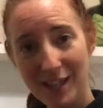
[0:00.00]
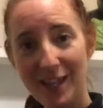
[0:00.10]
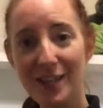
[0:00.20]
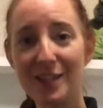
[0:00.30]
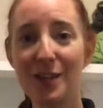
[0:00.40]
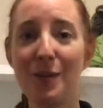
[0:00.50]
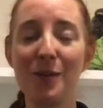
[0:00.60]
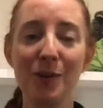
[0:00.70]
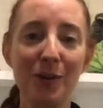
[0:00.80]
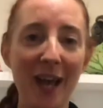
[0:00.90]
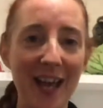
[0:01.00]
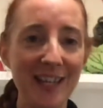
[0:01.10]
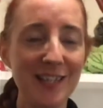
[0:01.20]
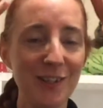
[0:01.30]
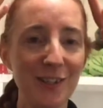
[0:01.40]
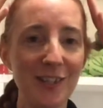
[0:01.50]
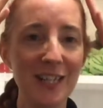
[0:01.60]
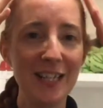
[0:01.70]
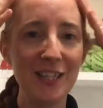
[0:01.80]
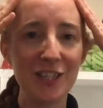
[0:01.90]
So your head is your
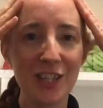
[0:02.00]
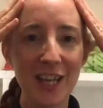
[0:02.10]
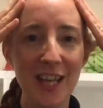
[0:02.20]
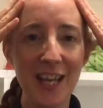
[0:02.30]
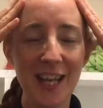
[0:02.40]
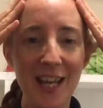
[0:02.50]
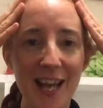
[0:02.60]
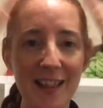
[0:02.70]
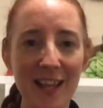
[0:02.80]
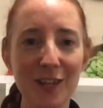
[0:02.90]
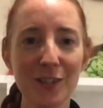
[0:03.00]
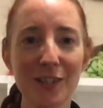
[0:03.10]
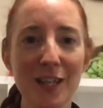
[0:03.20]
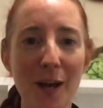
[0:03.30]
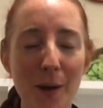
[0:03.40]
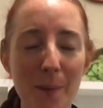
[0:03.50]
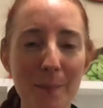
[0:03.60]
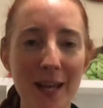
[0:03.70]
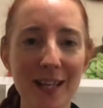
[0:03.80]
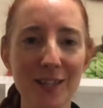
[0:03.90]
G, and then your tum
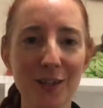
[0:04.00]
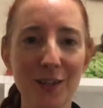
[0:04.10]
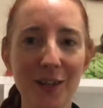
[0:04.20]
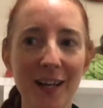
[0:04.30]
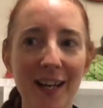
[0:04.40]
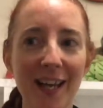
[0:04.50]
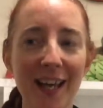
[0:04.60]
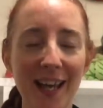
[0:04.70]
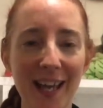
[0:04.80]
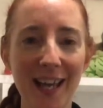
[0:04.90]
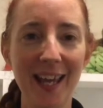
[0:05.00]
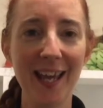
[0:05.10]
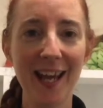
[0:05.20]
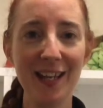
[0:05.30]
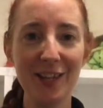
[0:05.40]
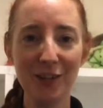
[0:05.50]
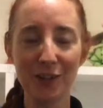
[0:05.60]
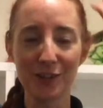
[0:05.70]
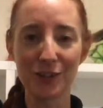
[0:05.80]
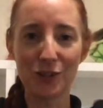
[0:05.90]
is your E, and
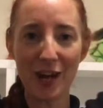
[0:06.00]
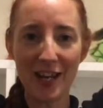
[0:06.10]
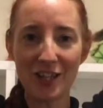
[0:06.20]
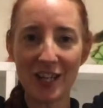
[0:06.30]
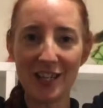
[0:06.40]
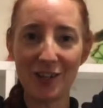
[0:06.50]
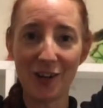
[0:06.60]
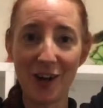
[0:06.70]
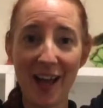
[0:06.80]
your stretch is your